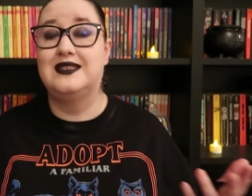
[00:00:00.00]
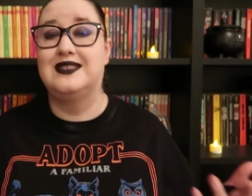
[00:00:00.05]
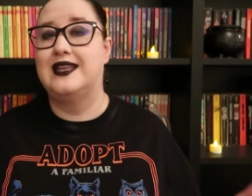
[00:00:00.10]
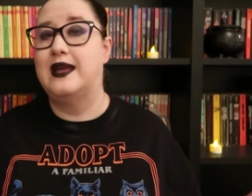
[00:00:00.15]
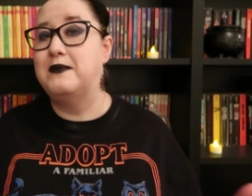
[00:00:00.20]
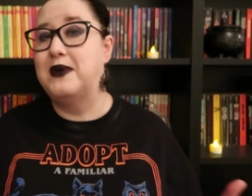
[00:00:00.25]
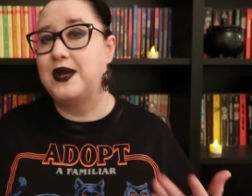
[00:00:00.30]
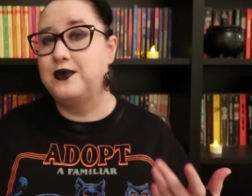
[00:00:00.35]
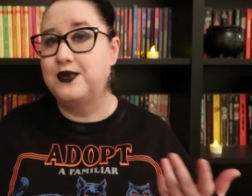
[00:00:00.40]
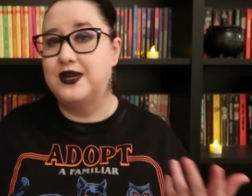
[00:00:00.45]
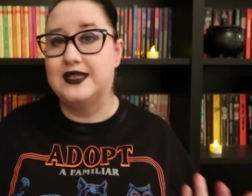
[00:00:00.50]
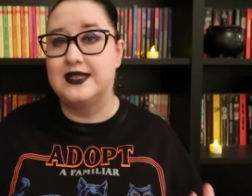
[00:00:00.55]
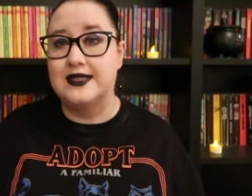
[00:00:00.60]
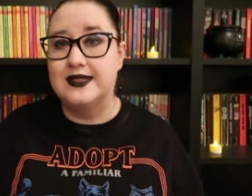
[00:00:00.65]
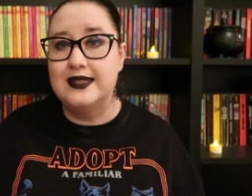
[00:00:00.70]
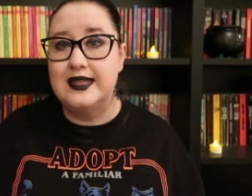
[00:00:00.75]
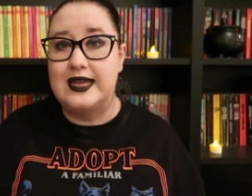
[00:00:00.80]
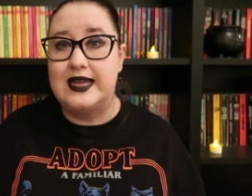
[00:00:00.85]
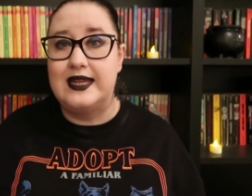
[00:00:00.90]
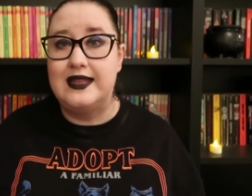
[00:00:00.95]

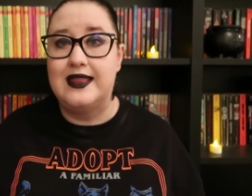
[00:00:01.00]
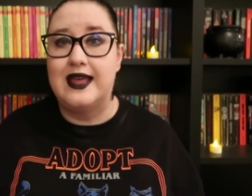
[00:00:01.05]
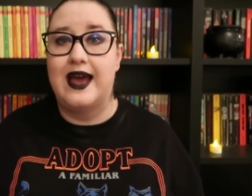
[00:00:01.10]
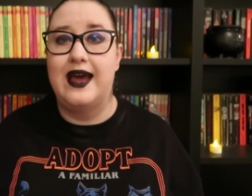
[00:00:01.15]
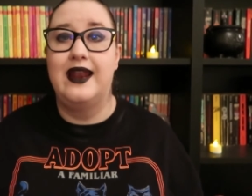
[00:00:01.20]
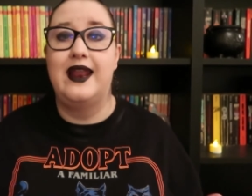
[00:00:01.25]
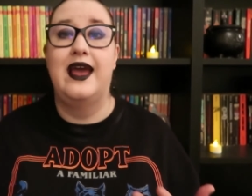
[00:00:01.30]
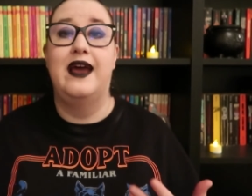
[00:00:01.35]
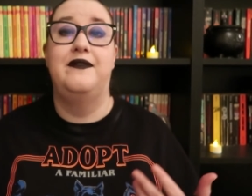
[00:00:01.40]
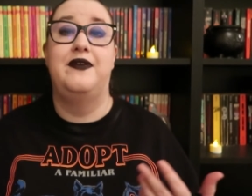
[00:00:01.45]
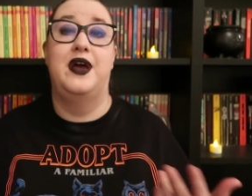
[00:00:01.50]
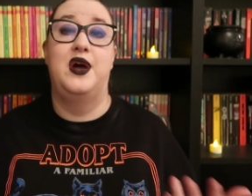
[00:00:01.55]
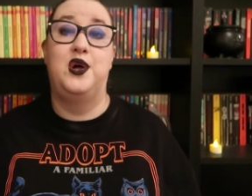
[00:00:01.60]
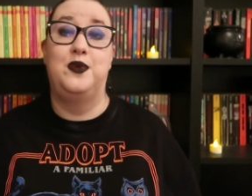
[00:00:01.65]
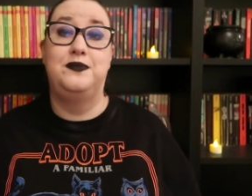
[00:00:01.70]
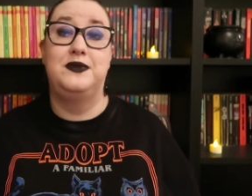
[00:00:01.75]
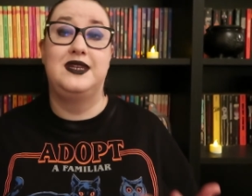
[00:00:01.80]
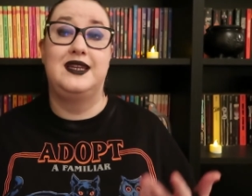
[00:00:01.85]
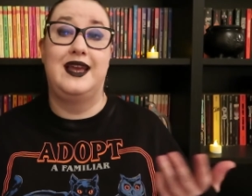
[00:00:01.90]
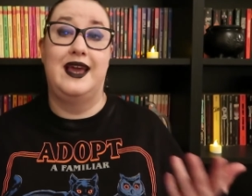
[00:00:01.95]
semi-recently that have
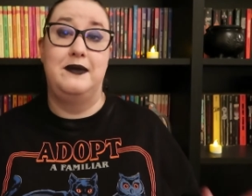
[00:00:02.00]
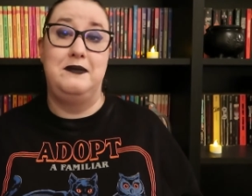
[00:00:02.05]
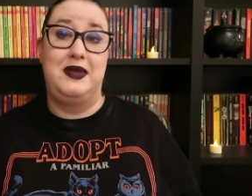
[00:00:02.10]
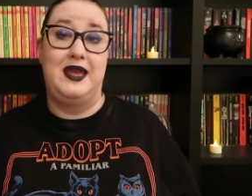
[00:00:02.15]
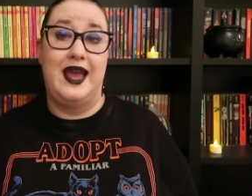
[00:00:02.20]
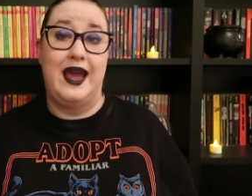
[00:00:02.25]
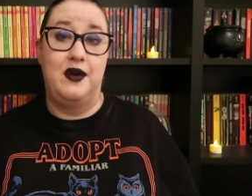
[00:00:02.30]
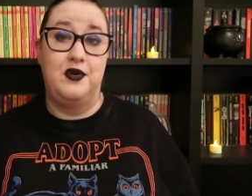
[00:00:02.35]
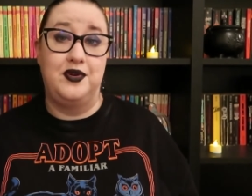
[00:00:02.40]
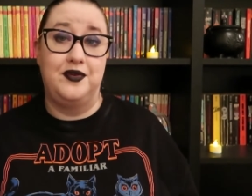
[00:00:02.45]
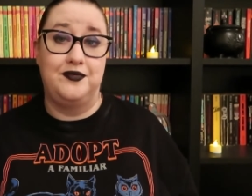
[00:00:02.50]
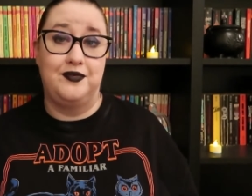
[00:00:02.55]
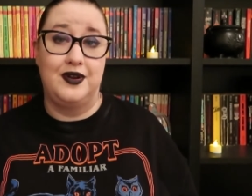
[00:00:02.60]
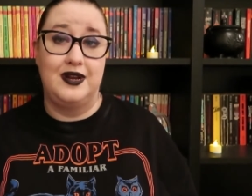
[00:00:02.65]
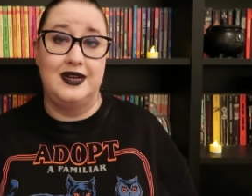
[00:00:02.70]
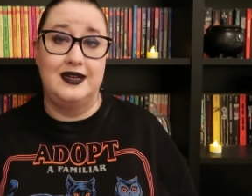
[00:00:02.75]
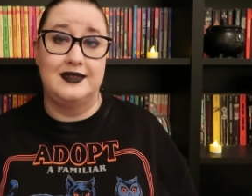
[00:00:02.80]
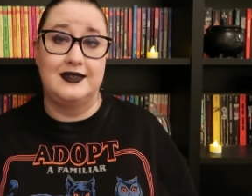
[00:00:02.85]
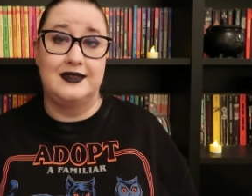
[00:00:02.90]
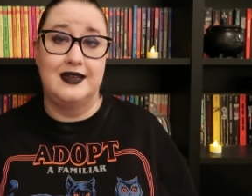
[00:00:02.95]
helped get me out of
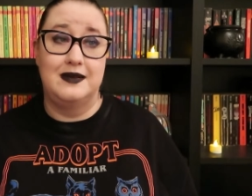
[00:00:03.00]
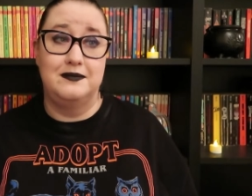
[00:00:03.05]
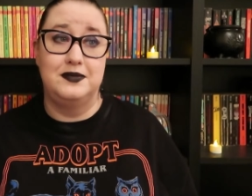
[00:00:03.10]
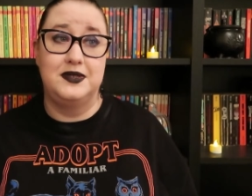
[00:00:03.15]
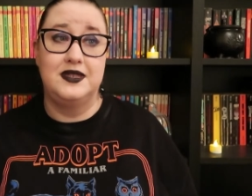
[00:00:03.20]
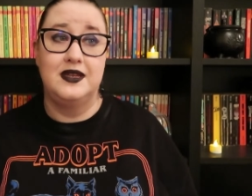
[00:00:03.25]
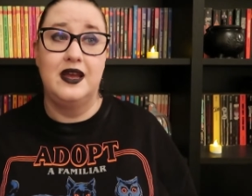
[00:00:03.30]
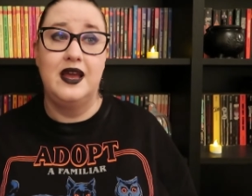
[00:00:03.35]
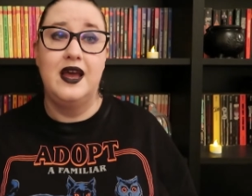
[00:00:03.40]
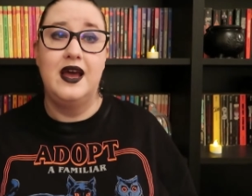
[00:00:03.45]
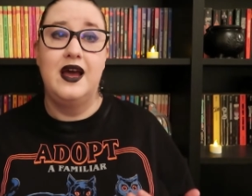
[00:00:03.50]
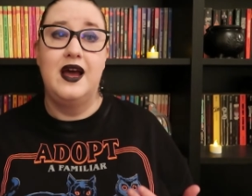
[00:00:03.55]
reading slumps